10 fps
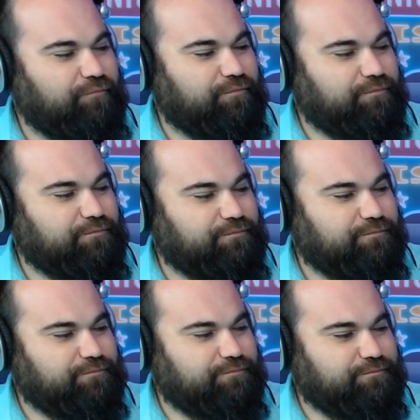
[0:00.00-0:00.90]

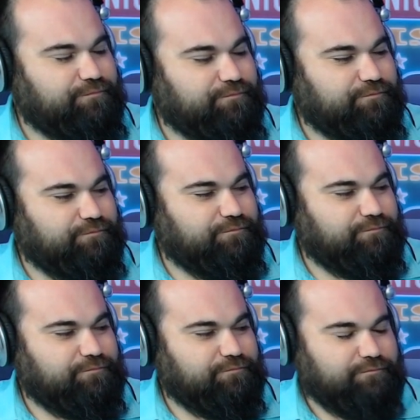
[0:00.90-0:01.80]

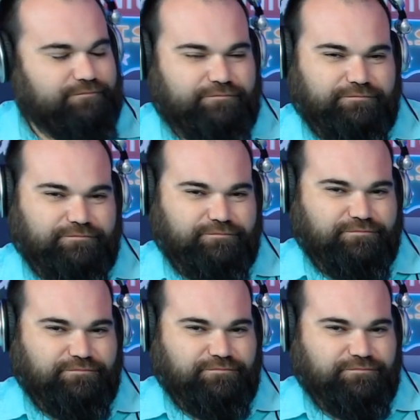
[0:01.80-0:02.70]

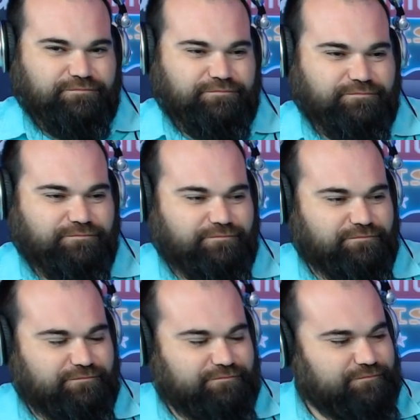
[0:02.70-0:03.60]

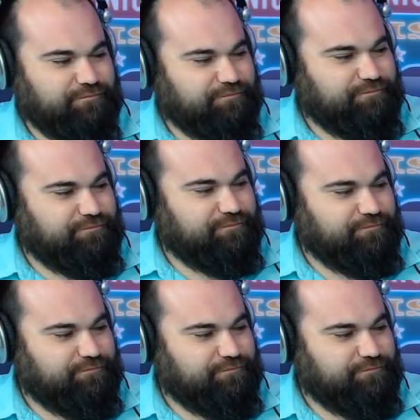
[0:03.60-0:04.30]
(silent)